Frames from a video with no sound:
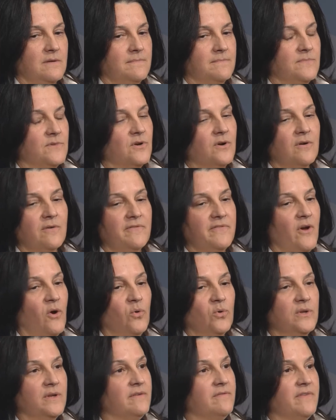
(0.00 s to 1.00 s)
there are
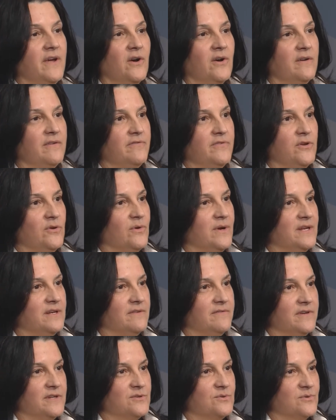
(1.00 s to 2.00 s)
only very few
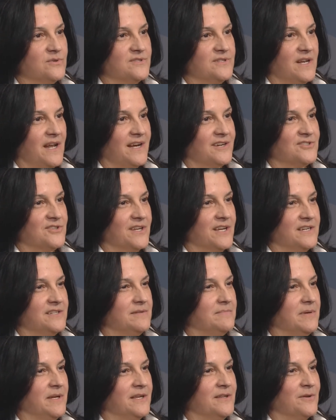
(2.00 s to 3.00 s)
individuals that actually get
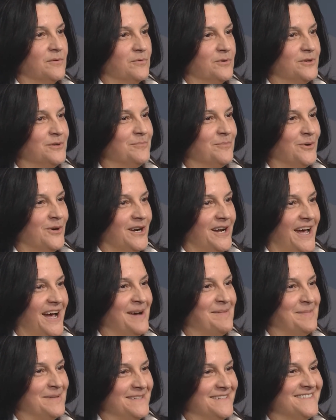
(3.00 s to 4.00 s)
to be in the room where it
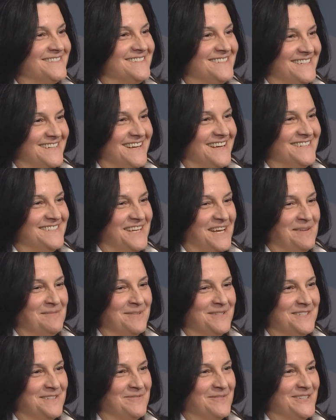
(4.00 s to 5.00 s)
happens, as
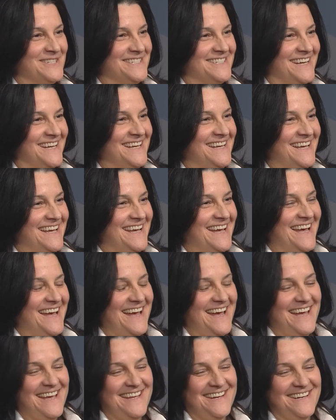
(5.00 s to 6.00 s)
Hamilton would say,
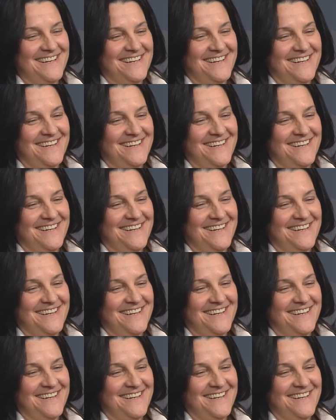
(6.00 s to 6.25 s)
and